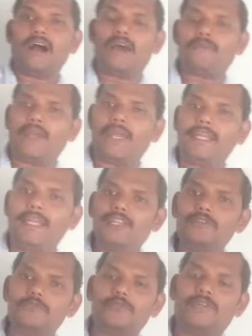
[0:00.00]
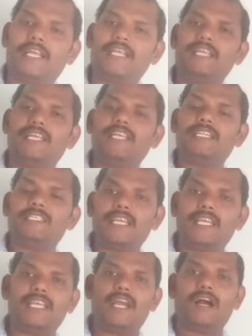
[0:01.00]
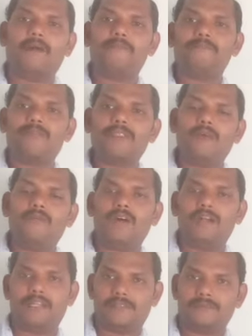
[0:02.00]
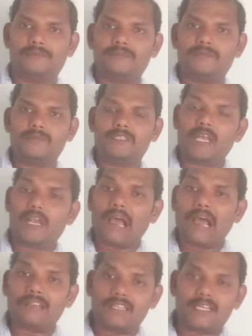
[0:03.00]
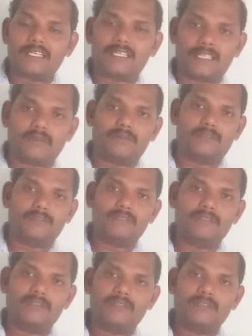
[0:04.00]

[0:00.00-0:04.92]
or 5 degrees to 10 degrees area in the world, in the north and south.